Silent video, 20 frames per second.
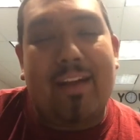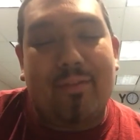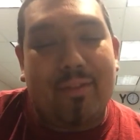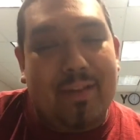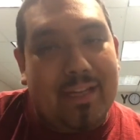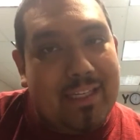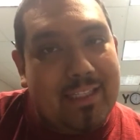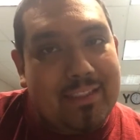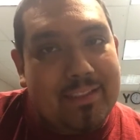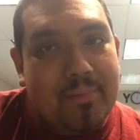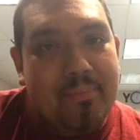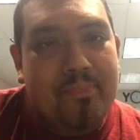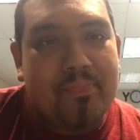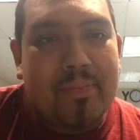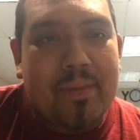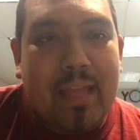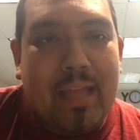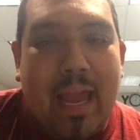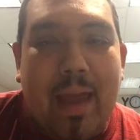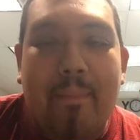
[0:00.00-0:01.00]
was
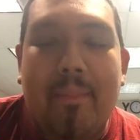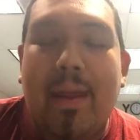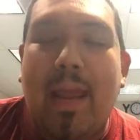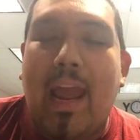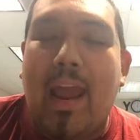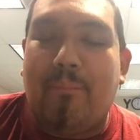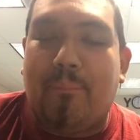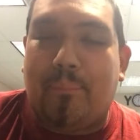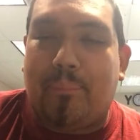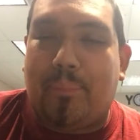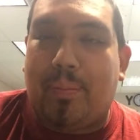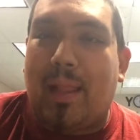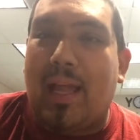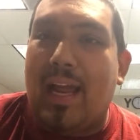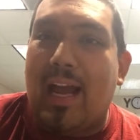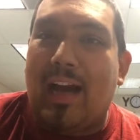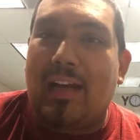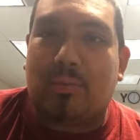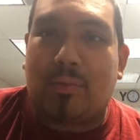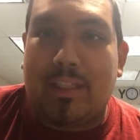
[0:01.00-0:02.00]
NBA
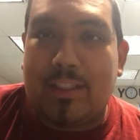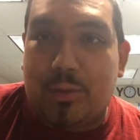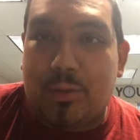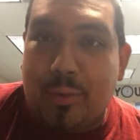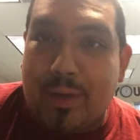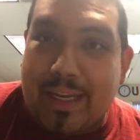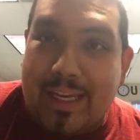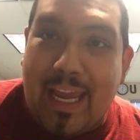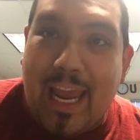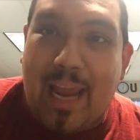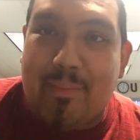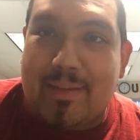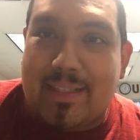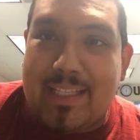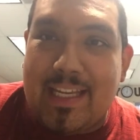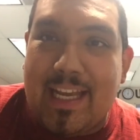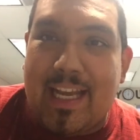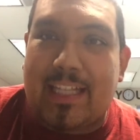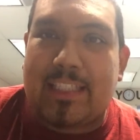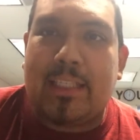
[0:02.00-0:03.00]
playoffs went to a game
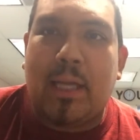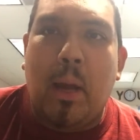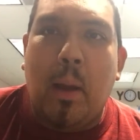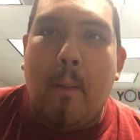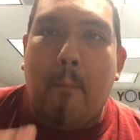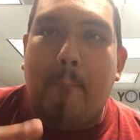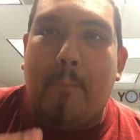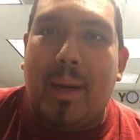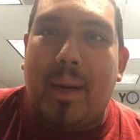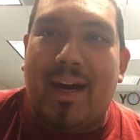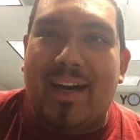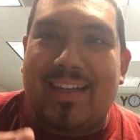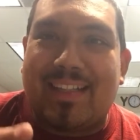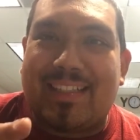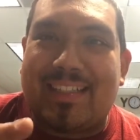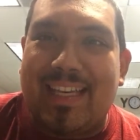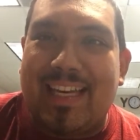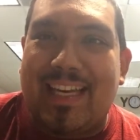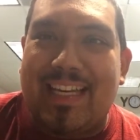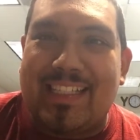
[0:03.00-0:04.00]
six,
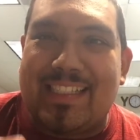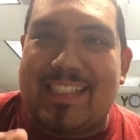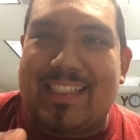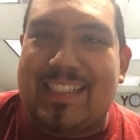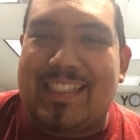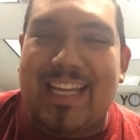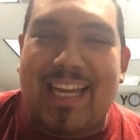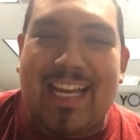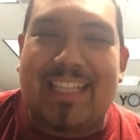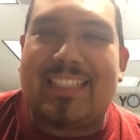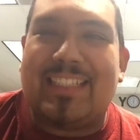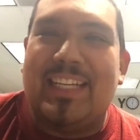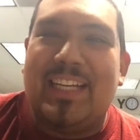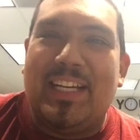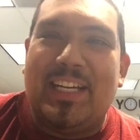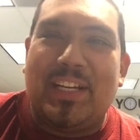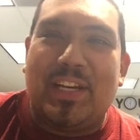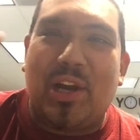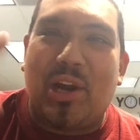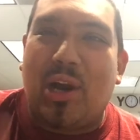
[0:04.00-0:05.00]
Bucks in six.
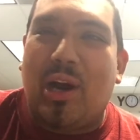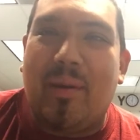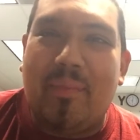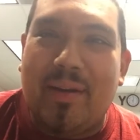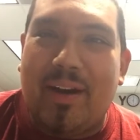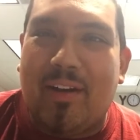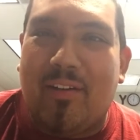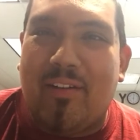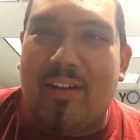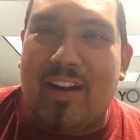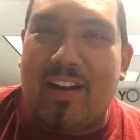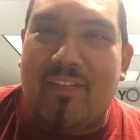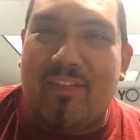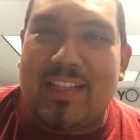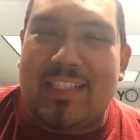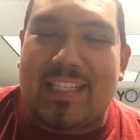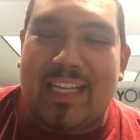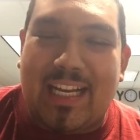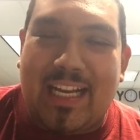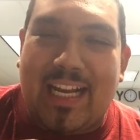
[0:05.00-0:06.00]
Your homie
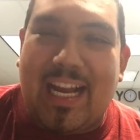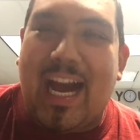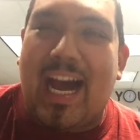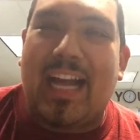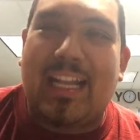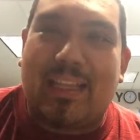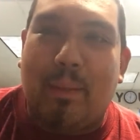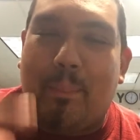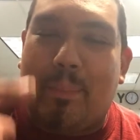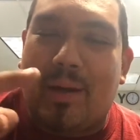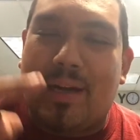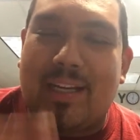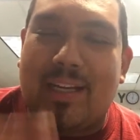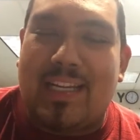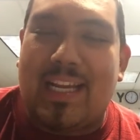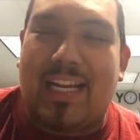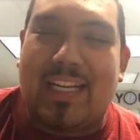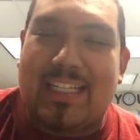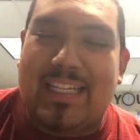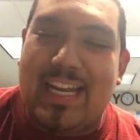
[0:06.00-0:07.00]
Arenavincent got the
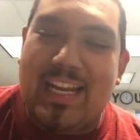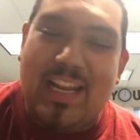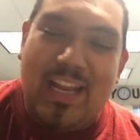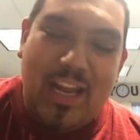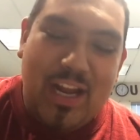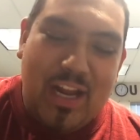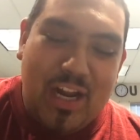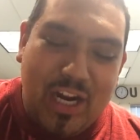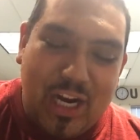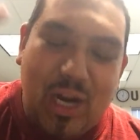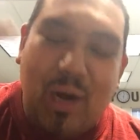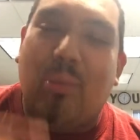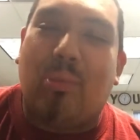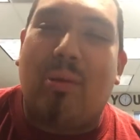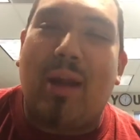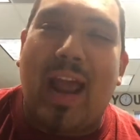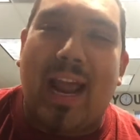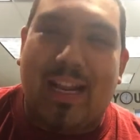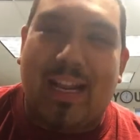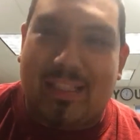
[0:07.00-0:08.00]
prediction
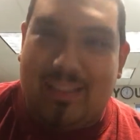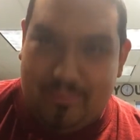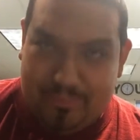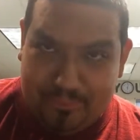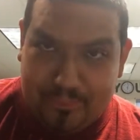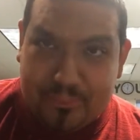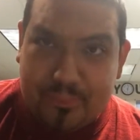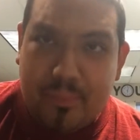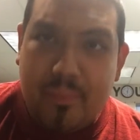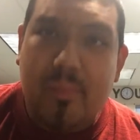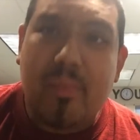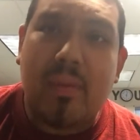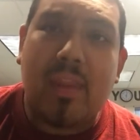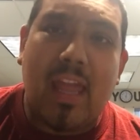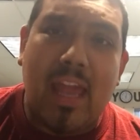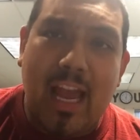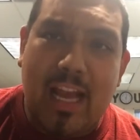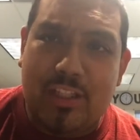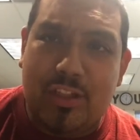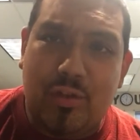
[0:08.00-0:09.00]
correct.
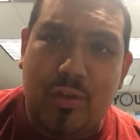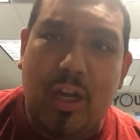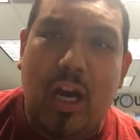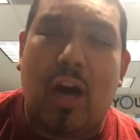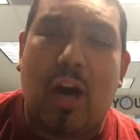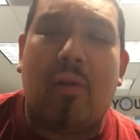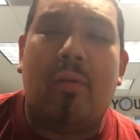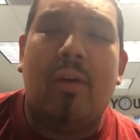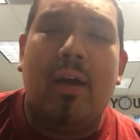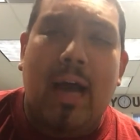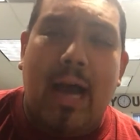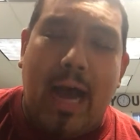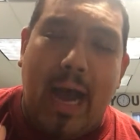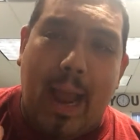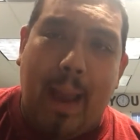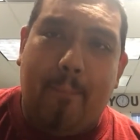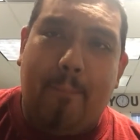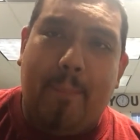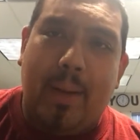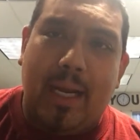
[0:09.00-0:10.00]
As you know,
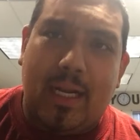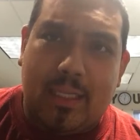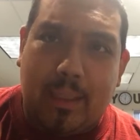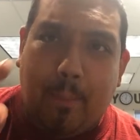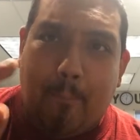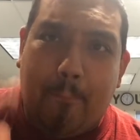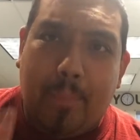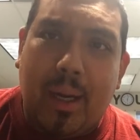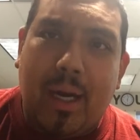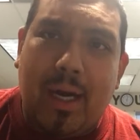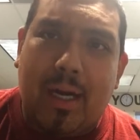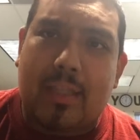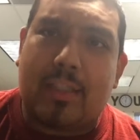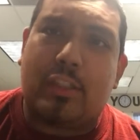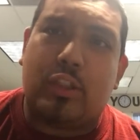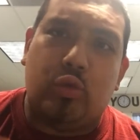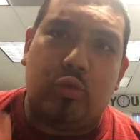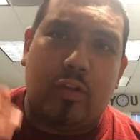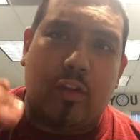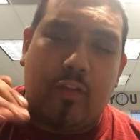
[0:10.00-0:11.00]
I picked the
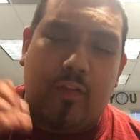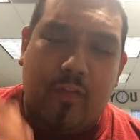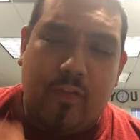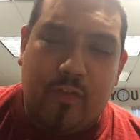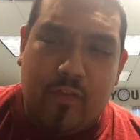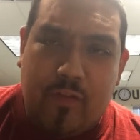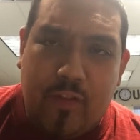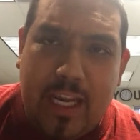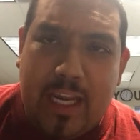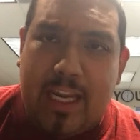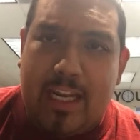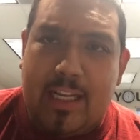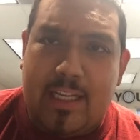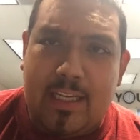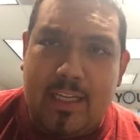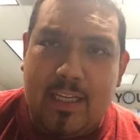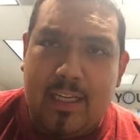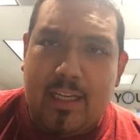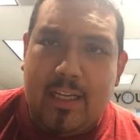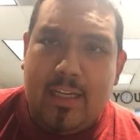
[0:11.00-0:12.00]
Bucks to
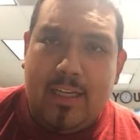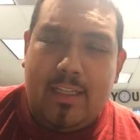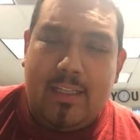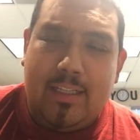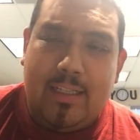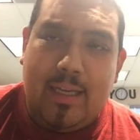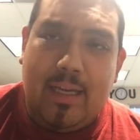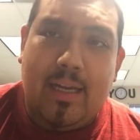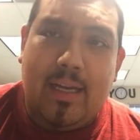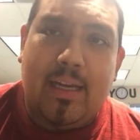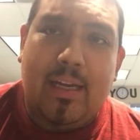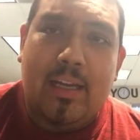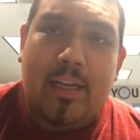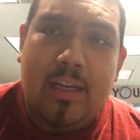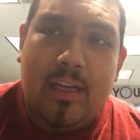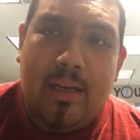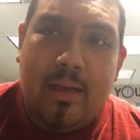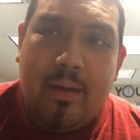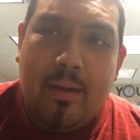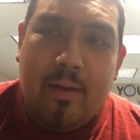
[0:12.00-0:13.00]
defeat the
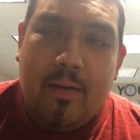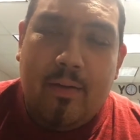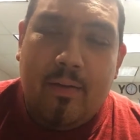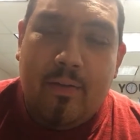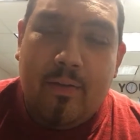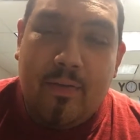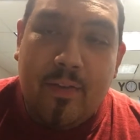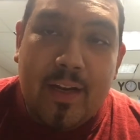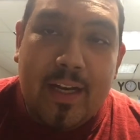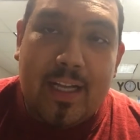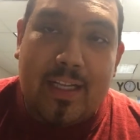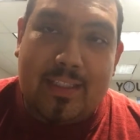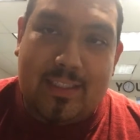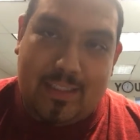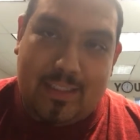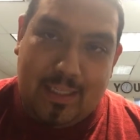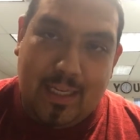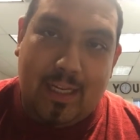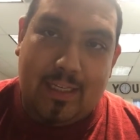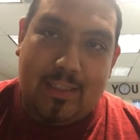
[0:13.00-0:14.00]

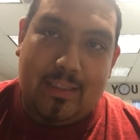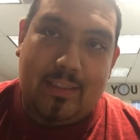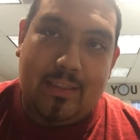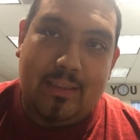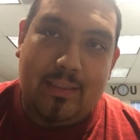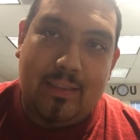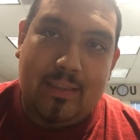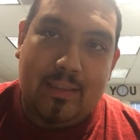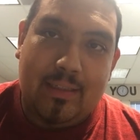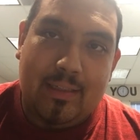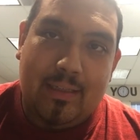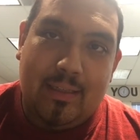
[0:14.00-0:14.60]
Phoenix Suns.